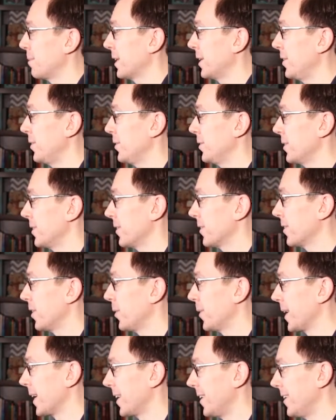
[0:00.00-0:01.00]
peculiar
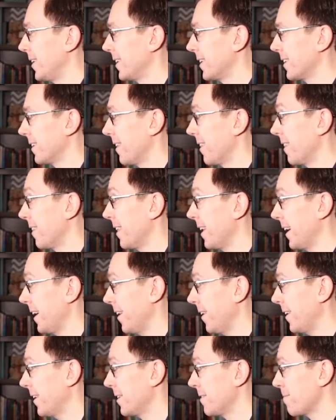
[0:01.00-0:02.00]
going on
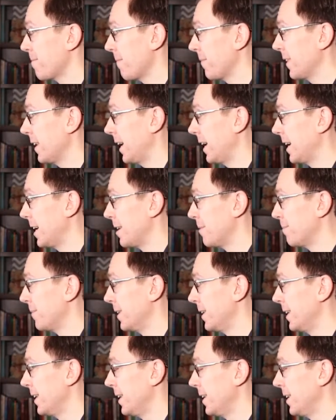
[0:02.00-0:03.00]
there. Um,